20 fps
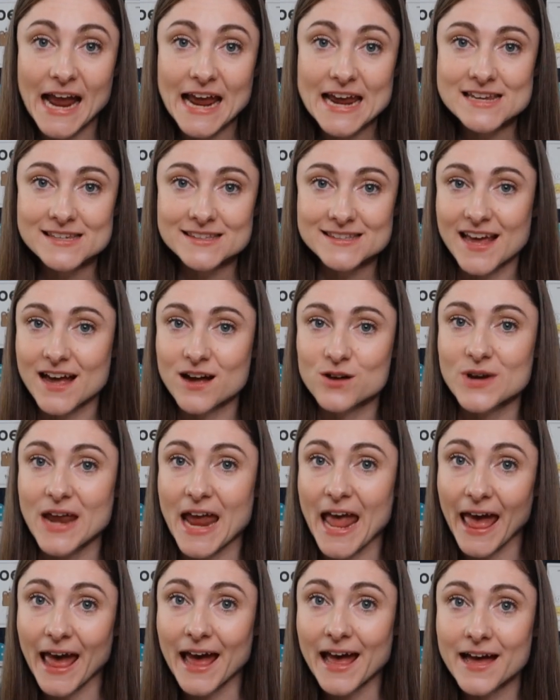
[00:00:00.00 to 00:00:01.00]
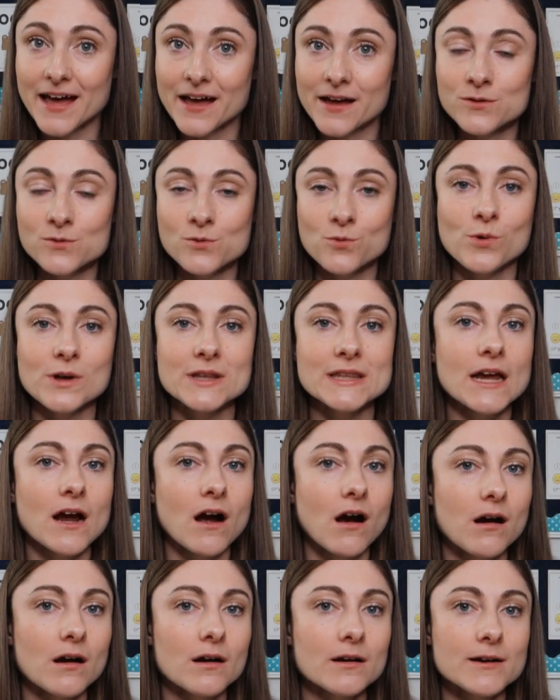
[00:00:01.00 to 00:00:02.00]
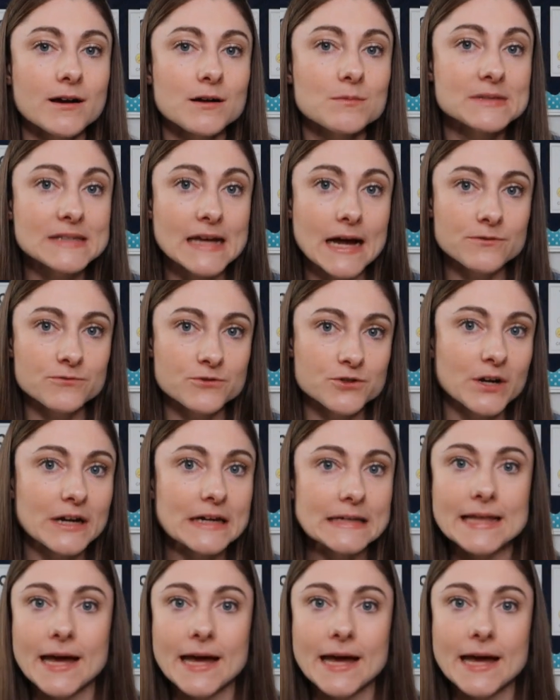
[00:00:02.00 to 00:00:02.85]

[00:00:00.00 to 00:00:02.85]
A sound, when the R comes after it.